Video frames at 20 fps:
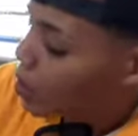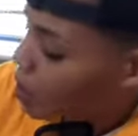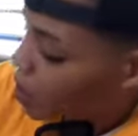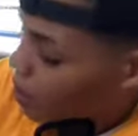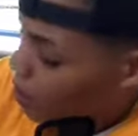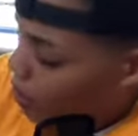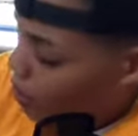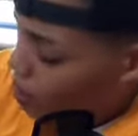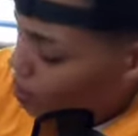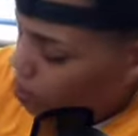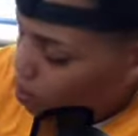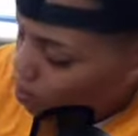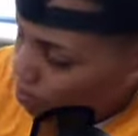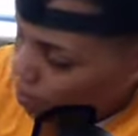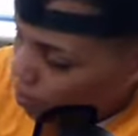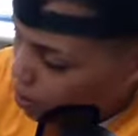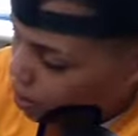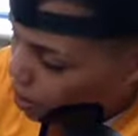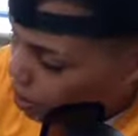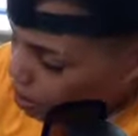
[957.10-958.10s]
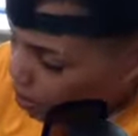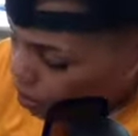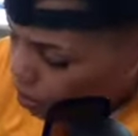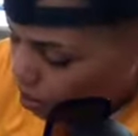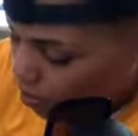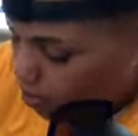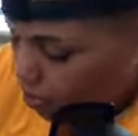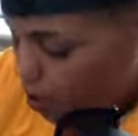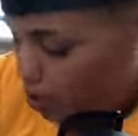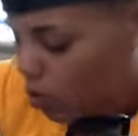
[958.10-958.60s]
And now somebody's
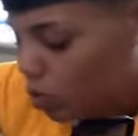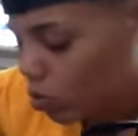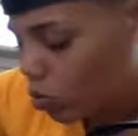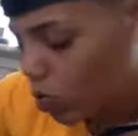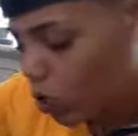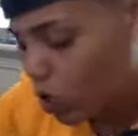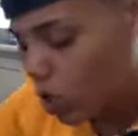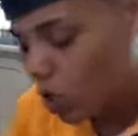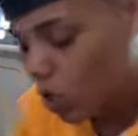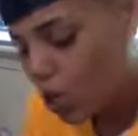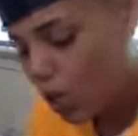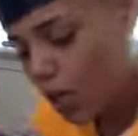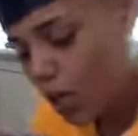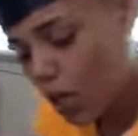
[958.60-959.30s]
attempting to seize an